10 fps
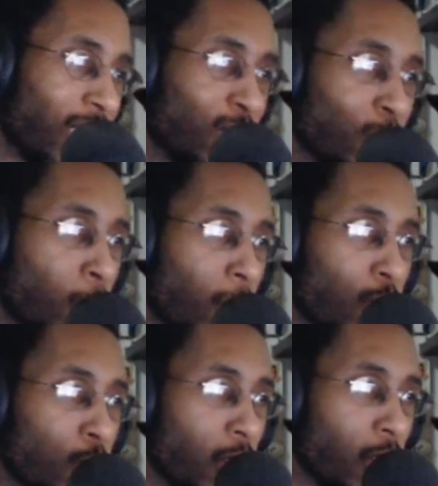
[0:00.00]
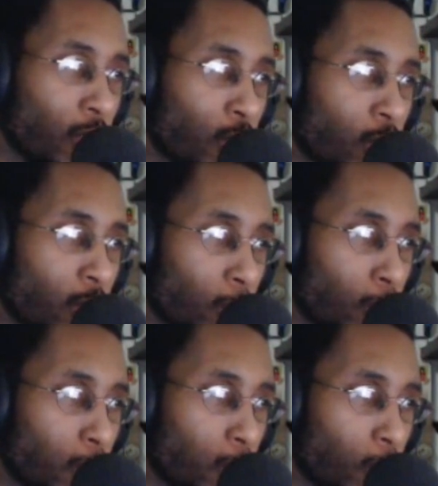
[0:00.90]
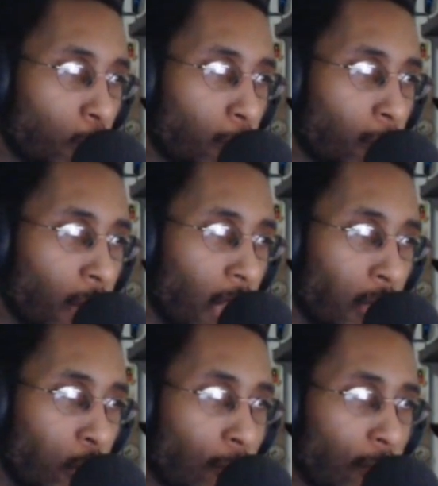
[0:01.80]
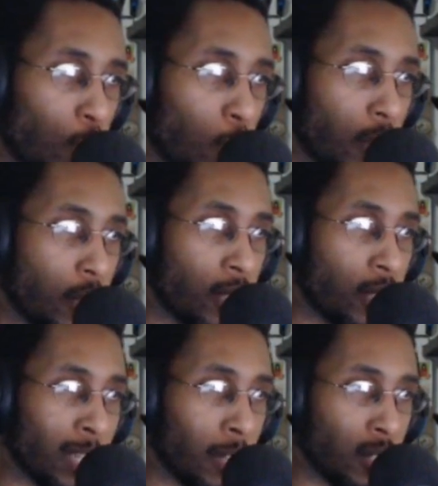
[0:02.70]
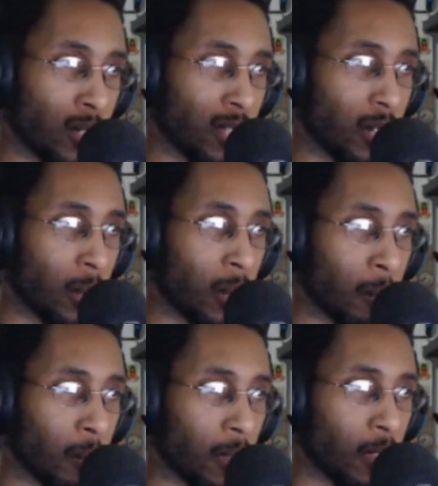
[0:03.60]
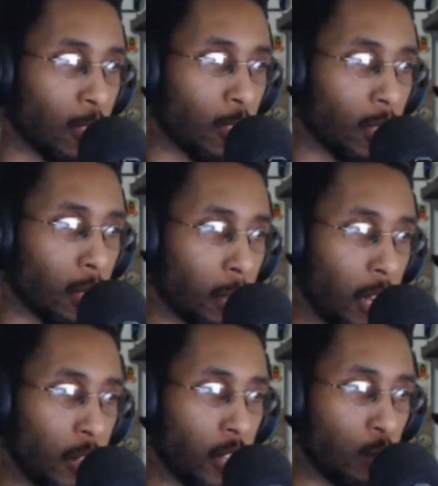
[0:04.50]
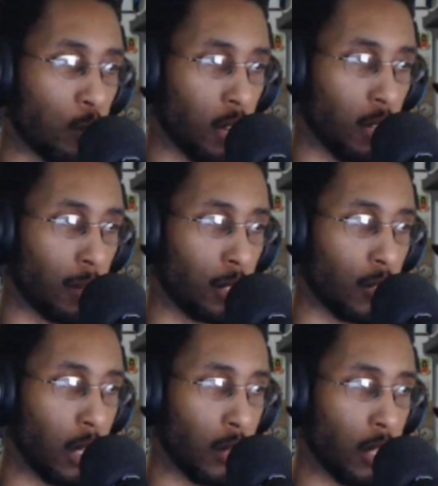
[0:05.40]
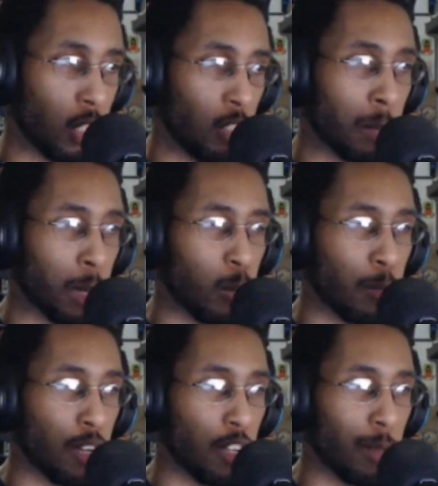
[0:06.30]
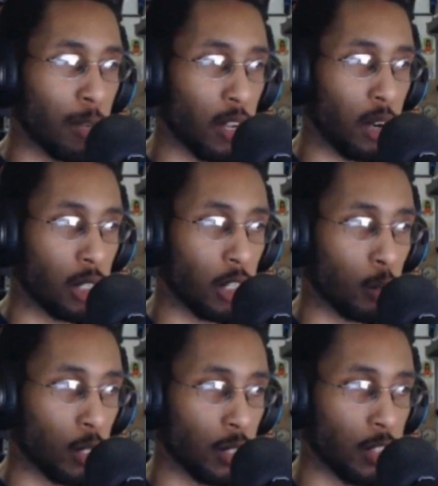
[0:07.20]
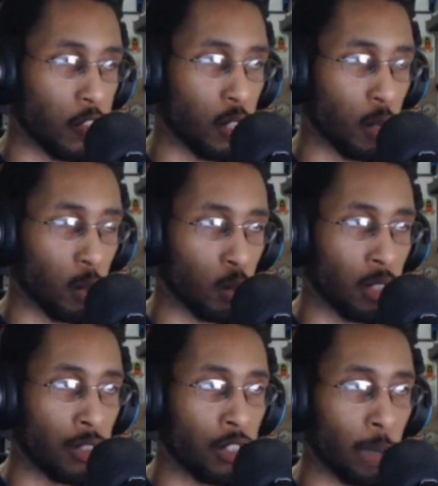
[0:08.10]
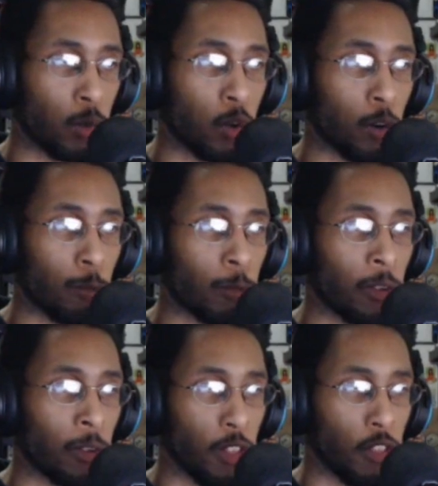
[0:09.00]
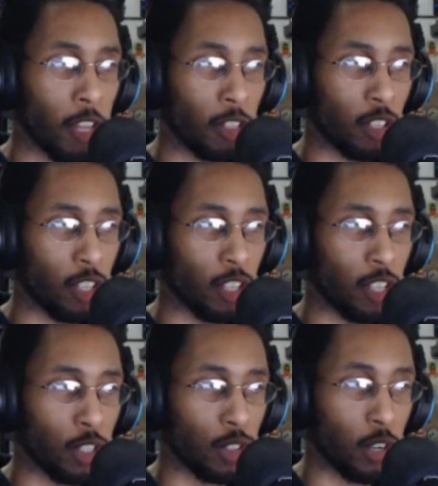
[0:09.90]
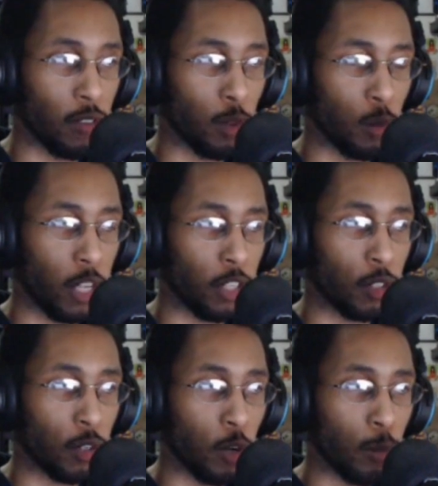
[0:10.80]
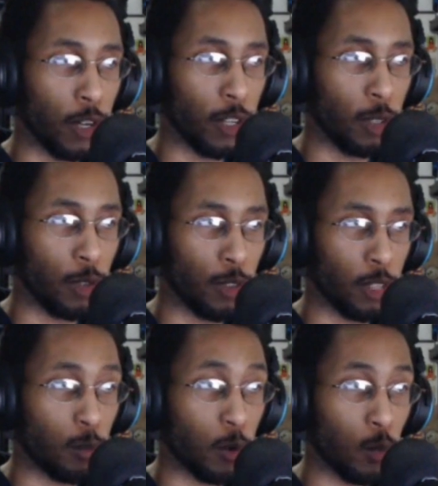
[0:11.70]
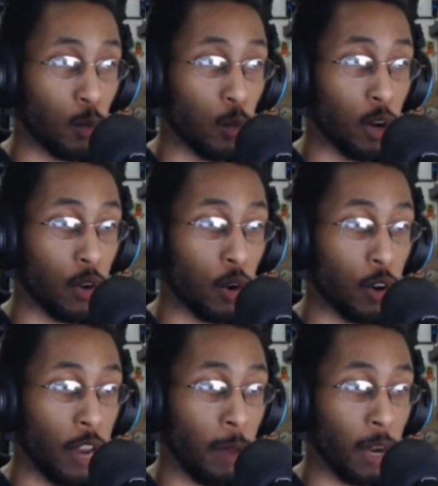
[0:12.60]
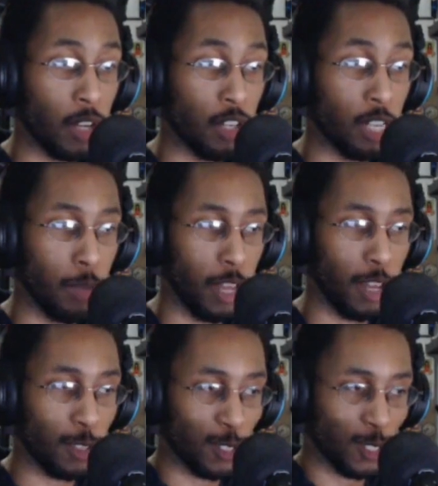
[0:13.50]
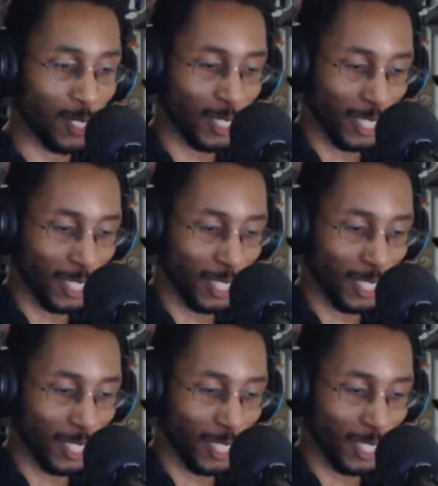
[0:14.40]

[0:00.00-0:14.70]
this is a I don't know what this says about the show, but I think one of the most fun things I remember about Himegoto was there was one subgroup that instead of the regular opening, they put "Where the Hood At" by DMX.